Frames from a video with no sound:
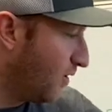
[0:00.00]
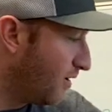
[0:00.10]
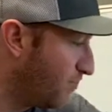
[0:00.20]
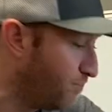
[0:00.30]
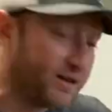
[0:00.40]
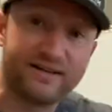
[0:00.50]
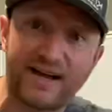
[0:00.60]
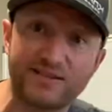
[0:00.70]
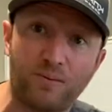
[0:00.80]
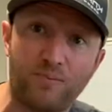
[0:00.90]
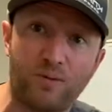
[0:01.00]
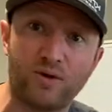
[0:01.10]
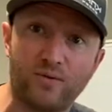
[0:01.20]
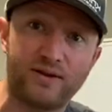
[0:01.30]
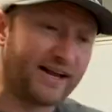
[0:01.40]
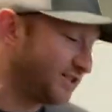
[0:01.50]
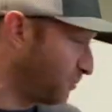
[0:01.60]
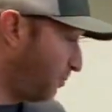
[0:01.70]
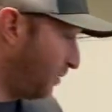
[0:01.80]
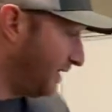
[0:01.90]
out and put the decimal point where the
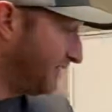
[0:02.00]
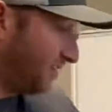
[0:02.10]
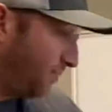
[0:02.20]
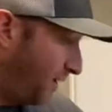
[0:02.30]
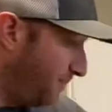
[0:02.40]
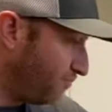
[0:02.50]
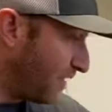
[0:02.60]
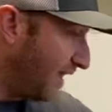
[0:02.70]
decimal point needs to be.